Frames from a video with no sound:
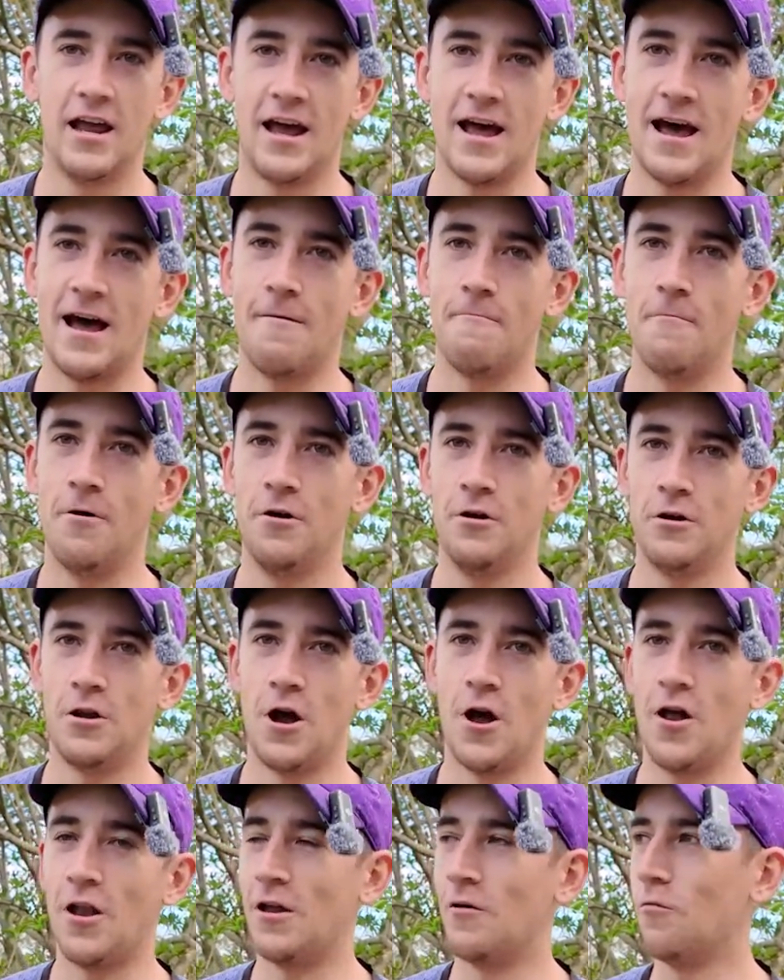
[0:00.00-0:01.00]

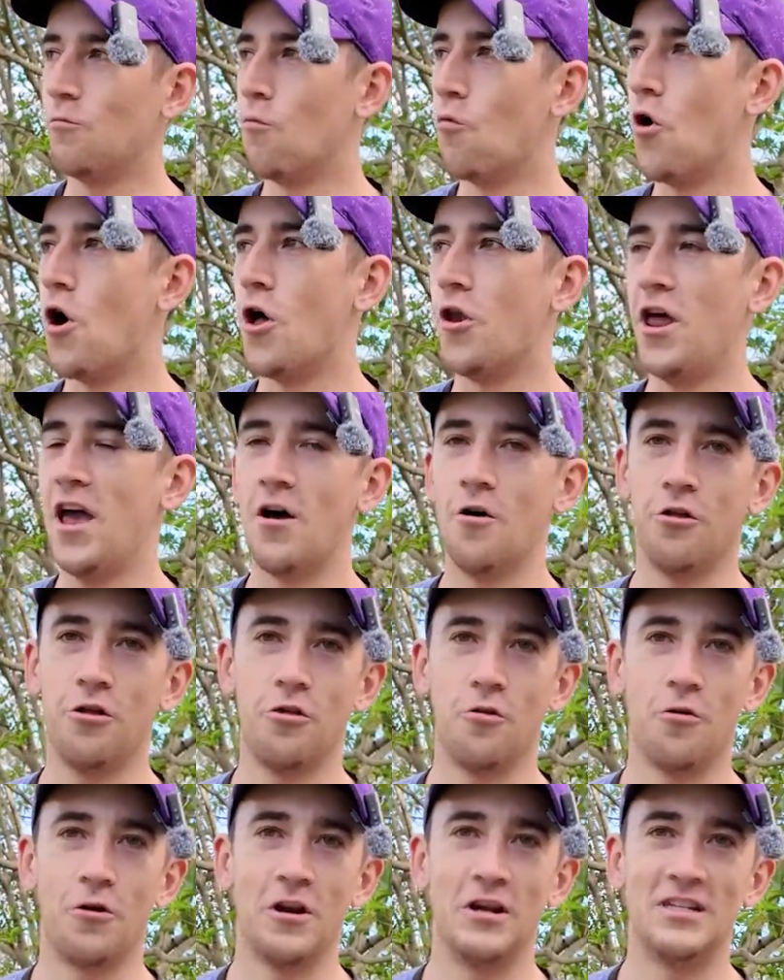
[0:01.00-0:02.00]
The World
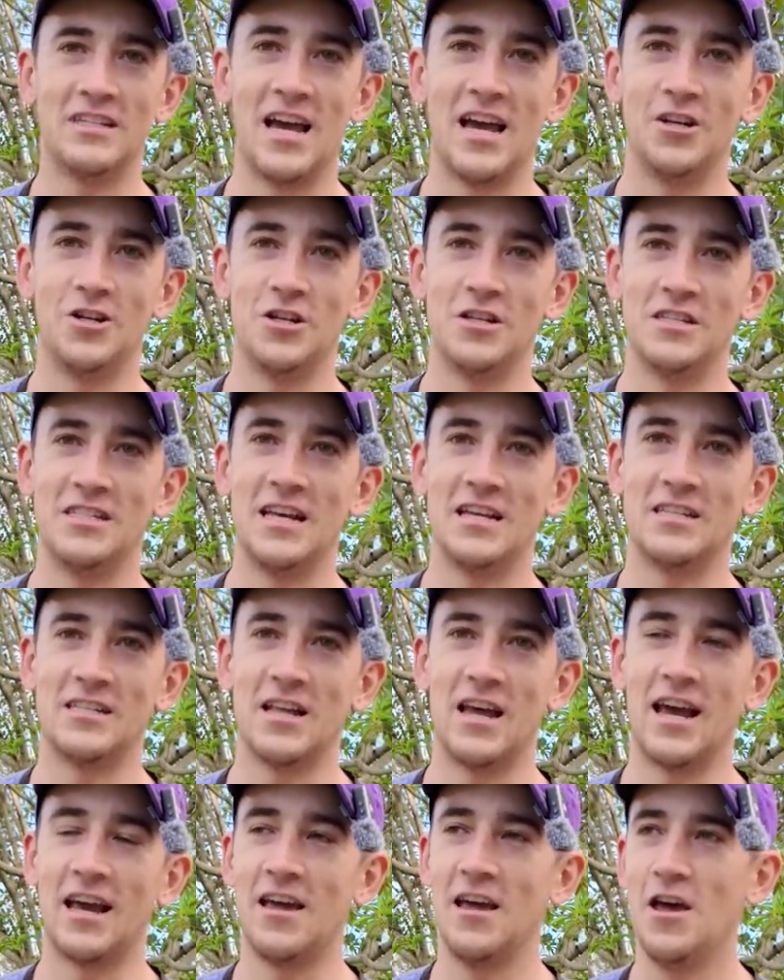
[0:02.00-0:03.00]
Health Organization says
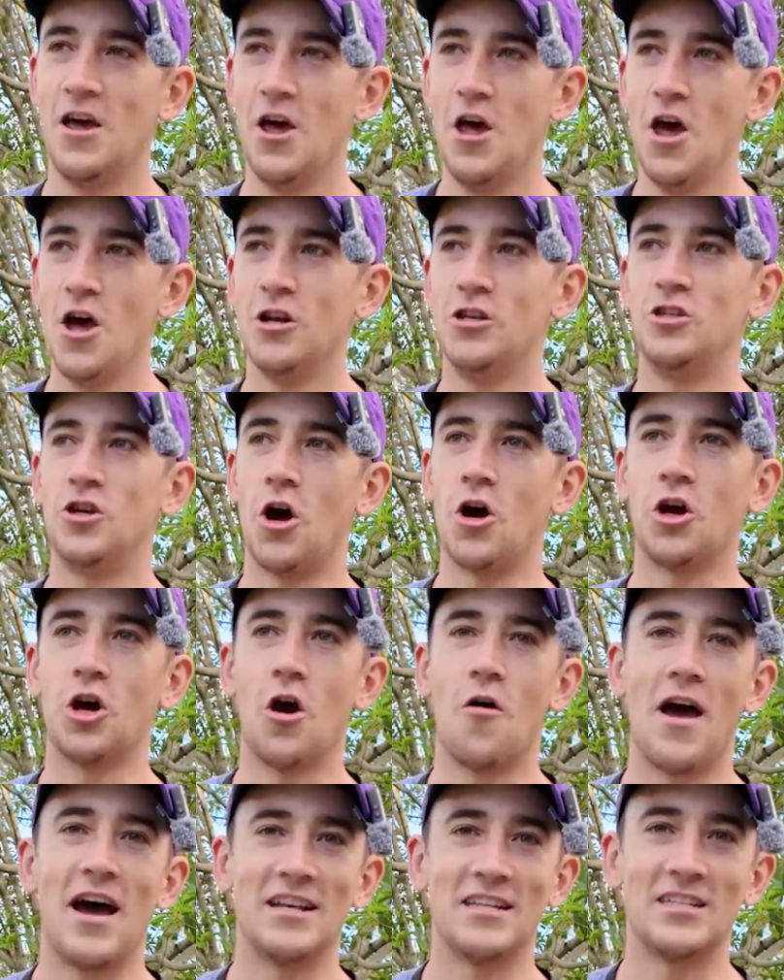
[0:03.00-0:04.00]
like don't
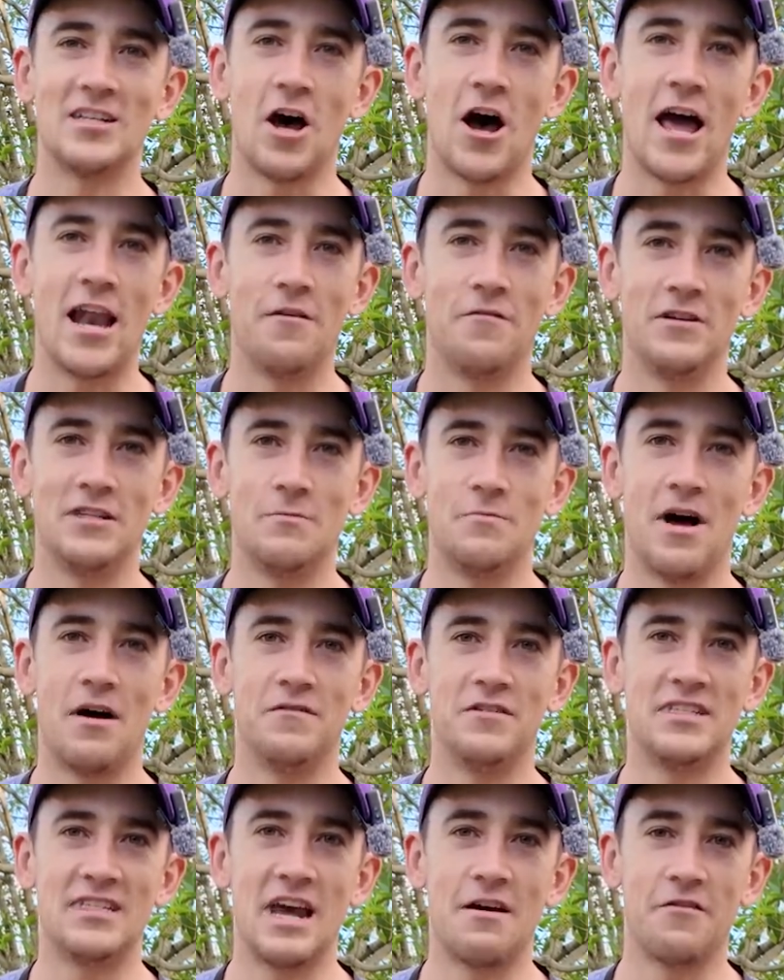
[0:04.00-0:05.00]
go outside if it's
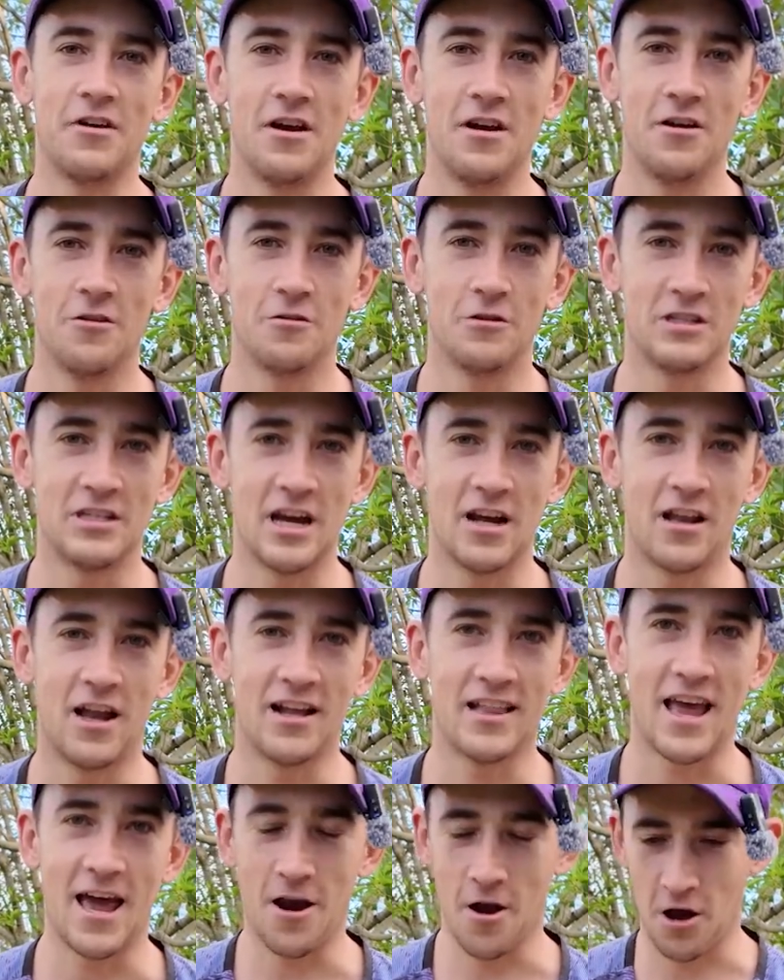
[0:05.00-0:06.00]
above 7 or something
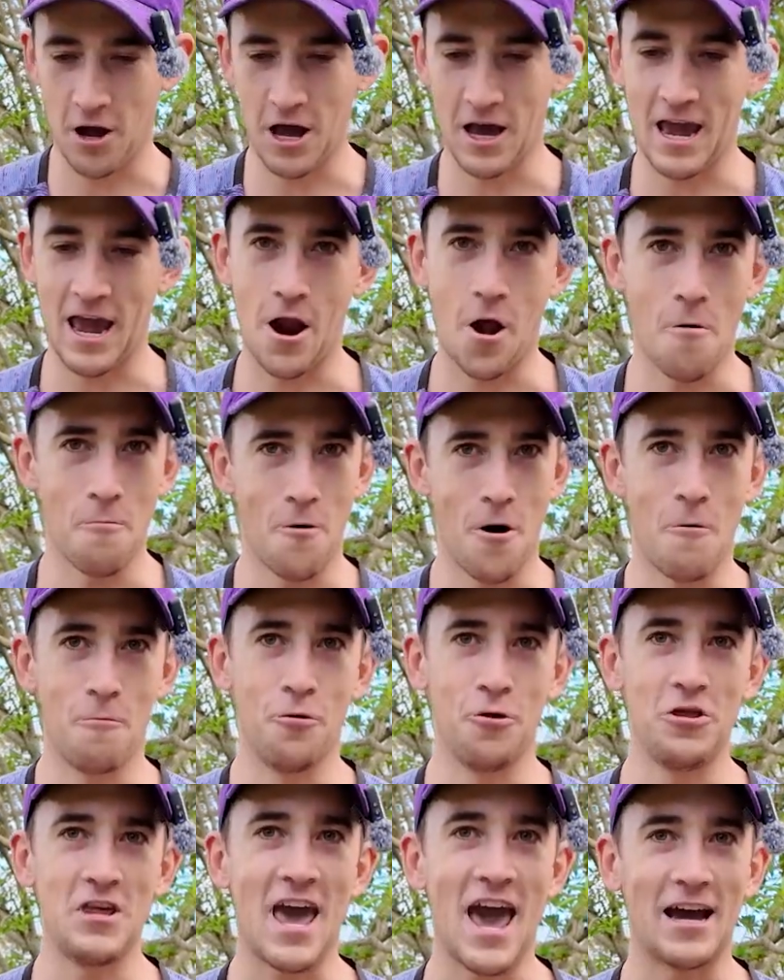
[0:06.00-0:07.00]
like that. And again, I'll
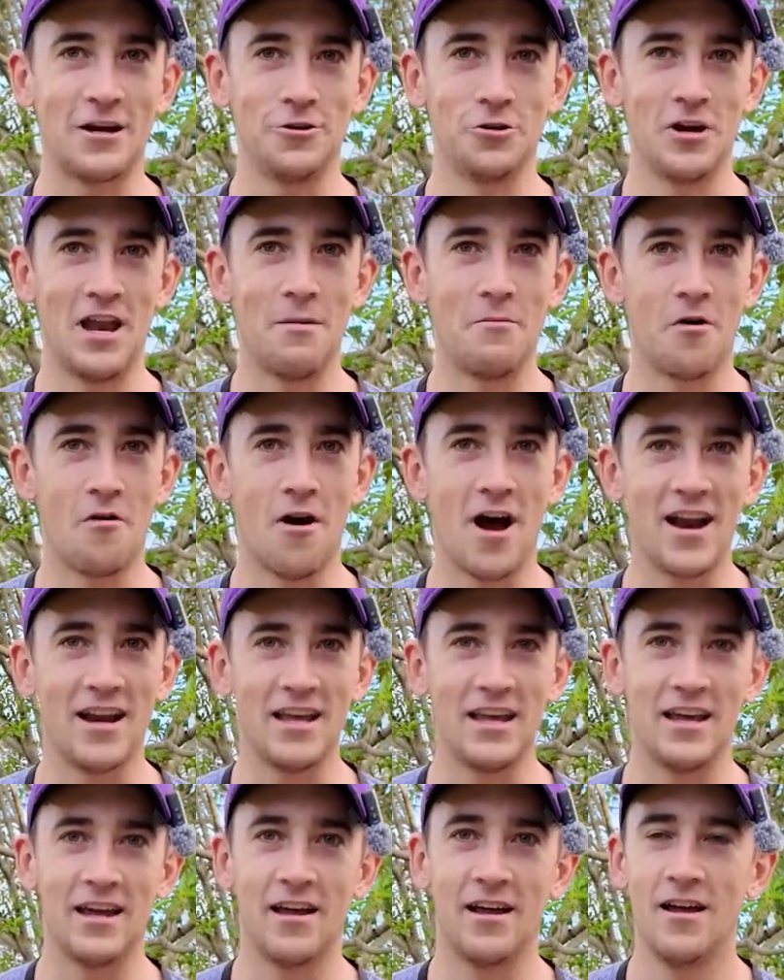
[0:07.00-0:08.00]
put the actual number right
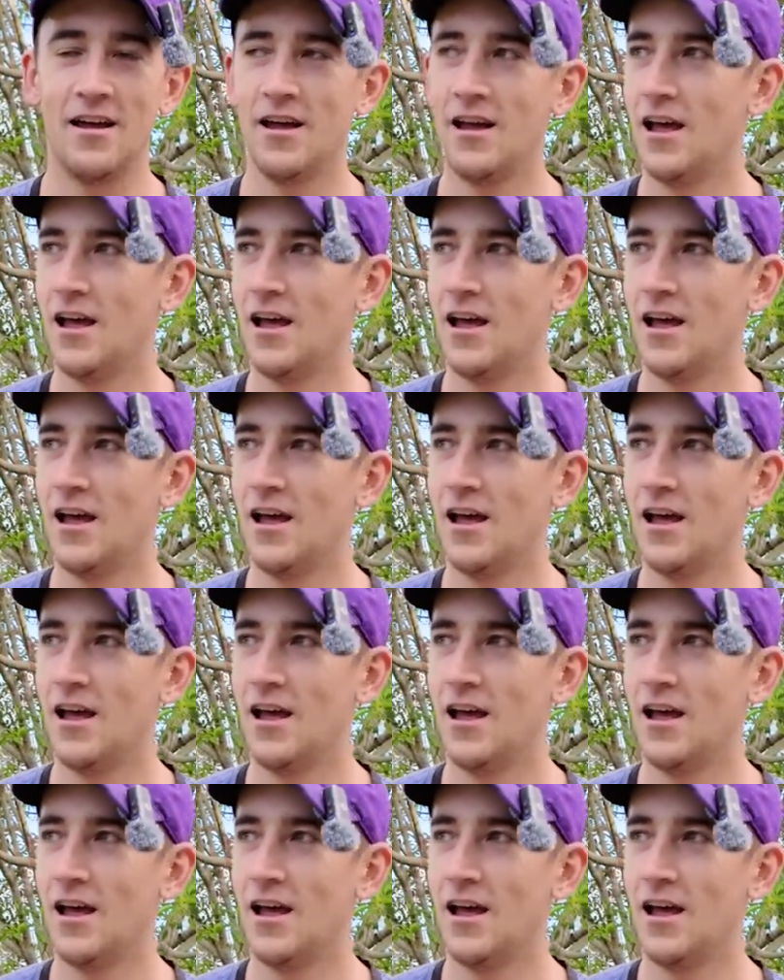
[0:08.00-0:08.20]
here.